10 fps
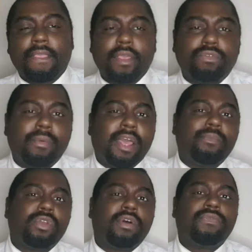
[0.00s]
remind
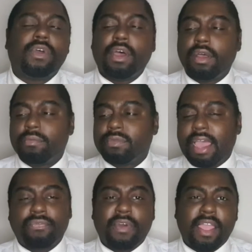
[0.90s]
me of
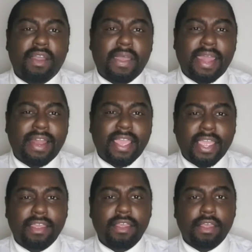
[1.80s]
that Fire
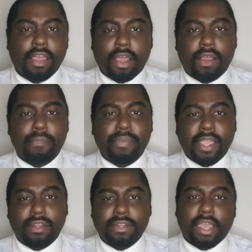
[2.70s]
LA,
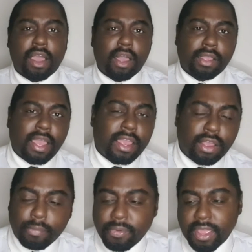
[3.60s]
big that guy
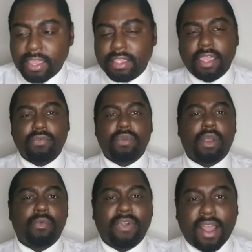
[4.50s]
up, aka
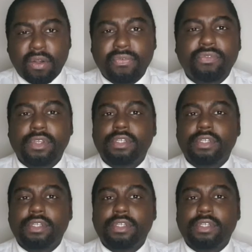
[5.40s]
Ralph.